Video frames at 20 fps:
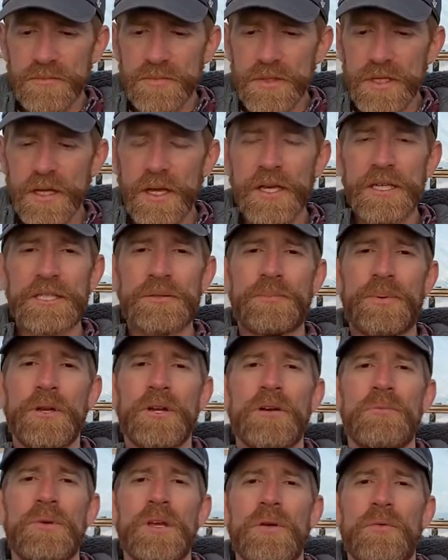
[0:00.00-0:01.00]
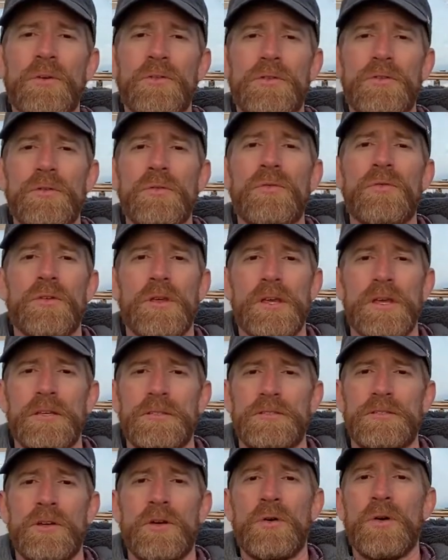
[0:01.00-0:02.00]
experiment with new
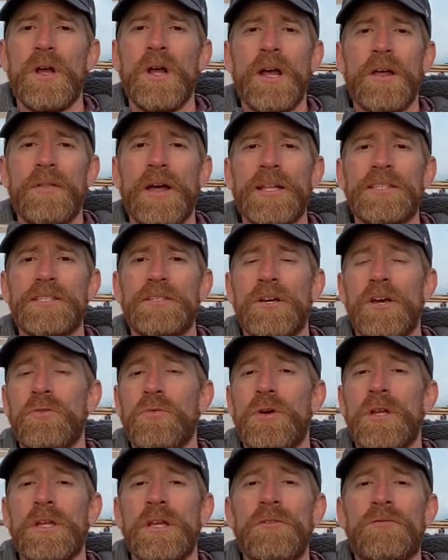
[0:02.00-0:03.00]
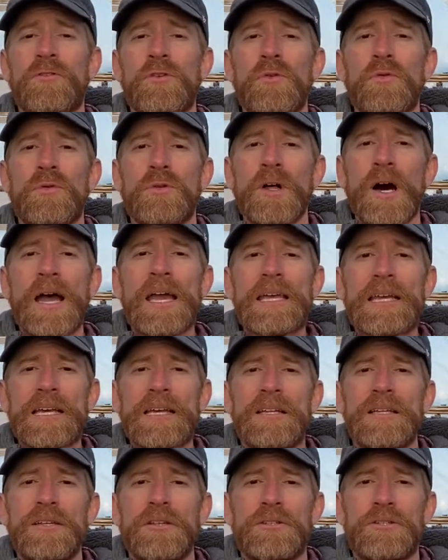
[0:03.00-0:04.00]
things, so that's another one. If you like
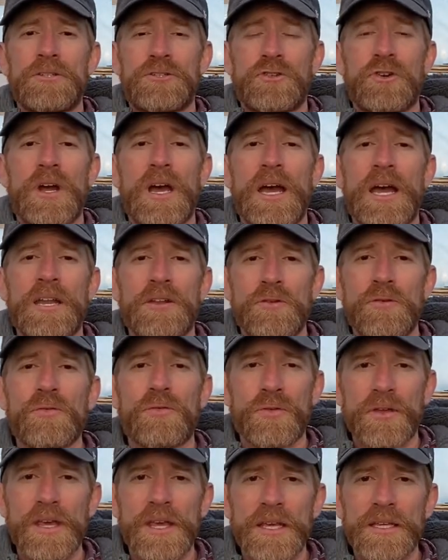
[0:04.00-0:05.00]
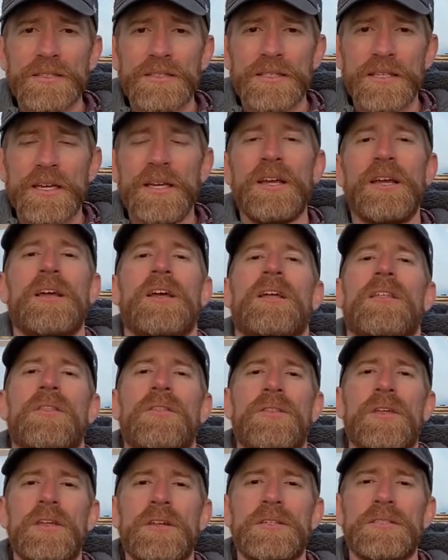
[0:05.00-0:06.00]
to try new things,
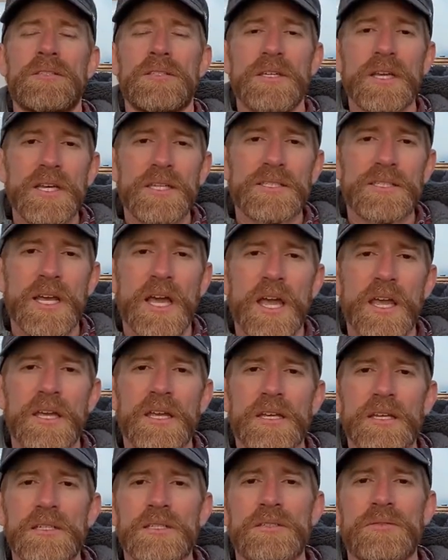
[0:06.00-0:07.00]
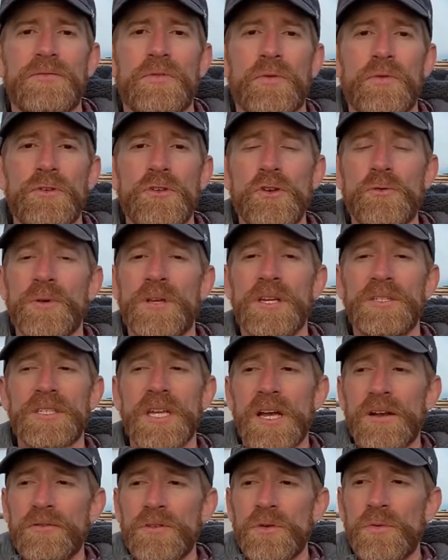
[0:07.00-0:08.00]
then a CSA is for you, because
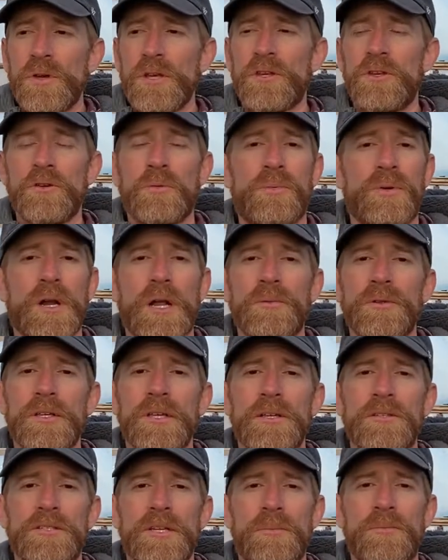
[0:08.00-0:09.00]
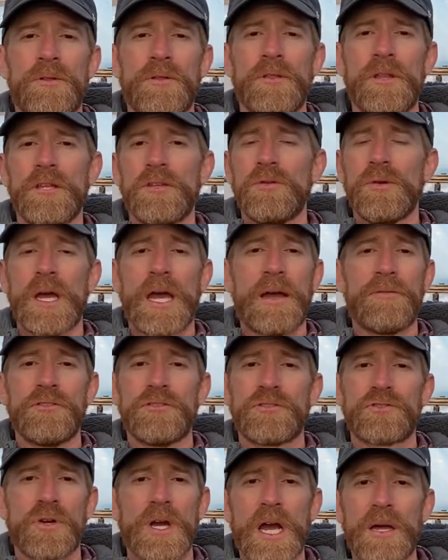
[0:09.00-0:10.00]
every week you'll probably get something that you haven't
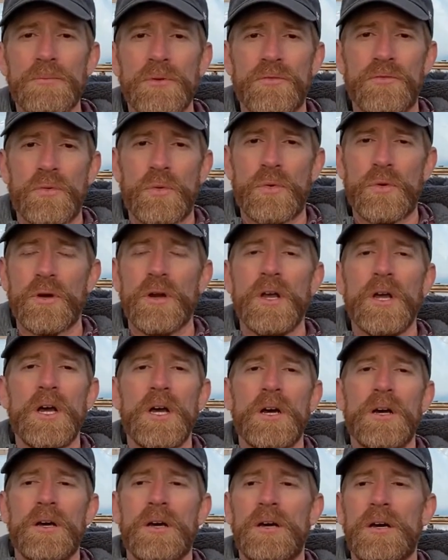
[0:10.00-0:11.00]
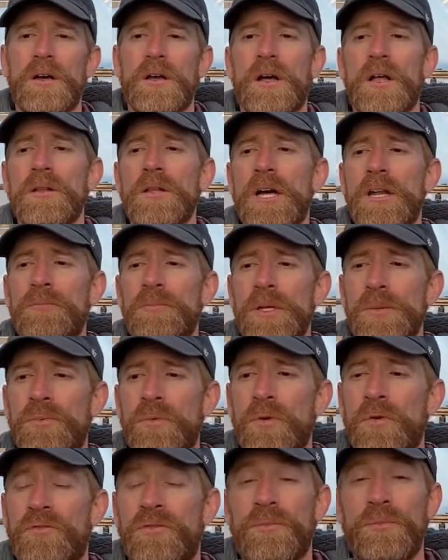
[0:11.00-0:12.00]
tried before. A lot of people
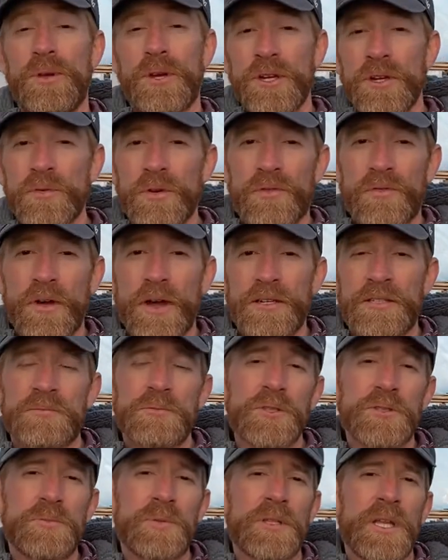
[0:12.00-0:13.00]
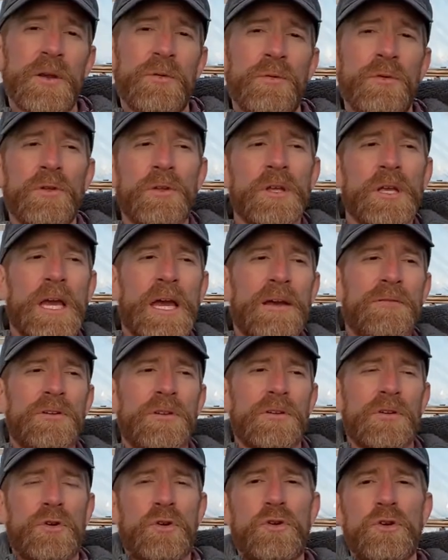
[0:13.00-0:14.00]
are familiar with vegetables, but they really
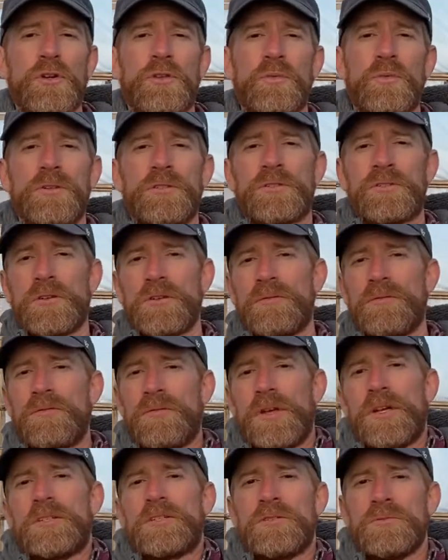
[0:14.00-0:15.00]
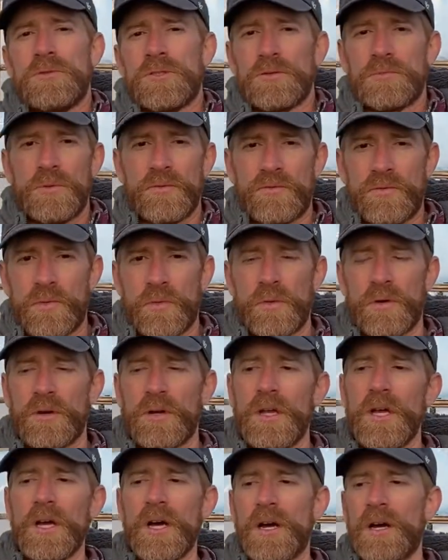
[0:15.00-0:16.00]
haven't cooked with certain vegetables before.
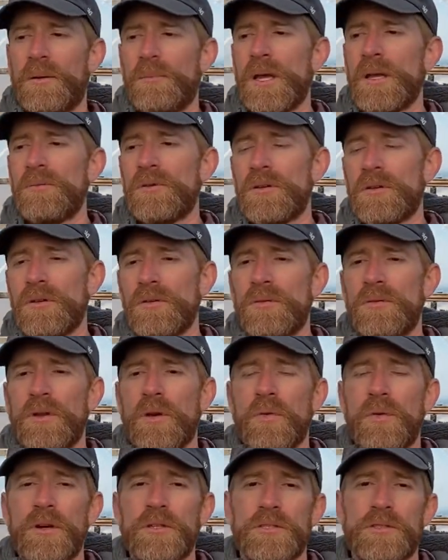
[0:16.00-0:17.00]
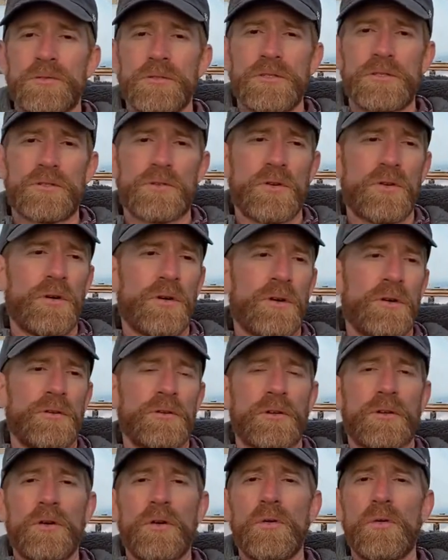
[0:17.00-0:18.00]
Maybe you know what Swiss chard or
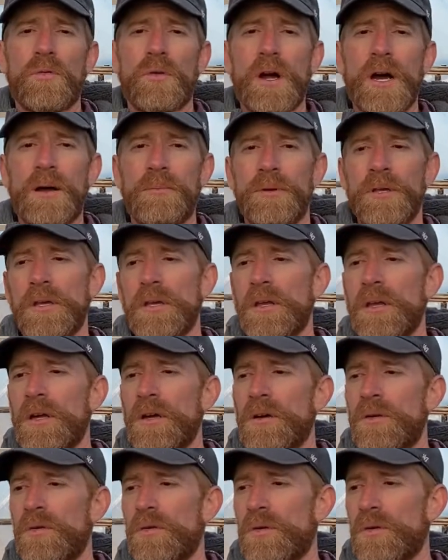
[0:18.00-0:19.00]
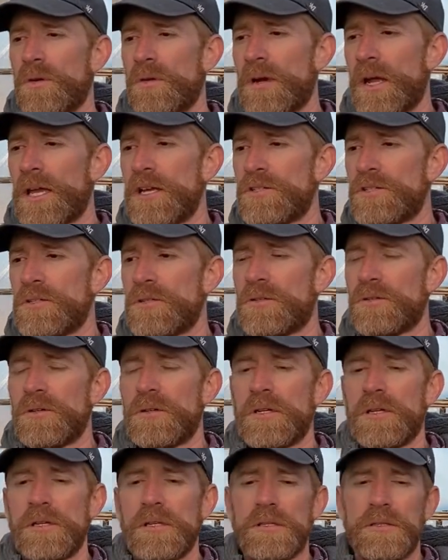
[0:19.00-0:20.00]
kohlrabi or Asian
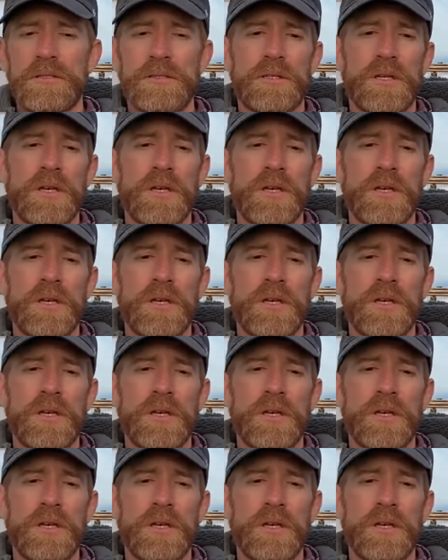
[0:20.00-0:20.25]
greens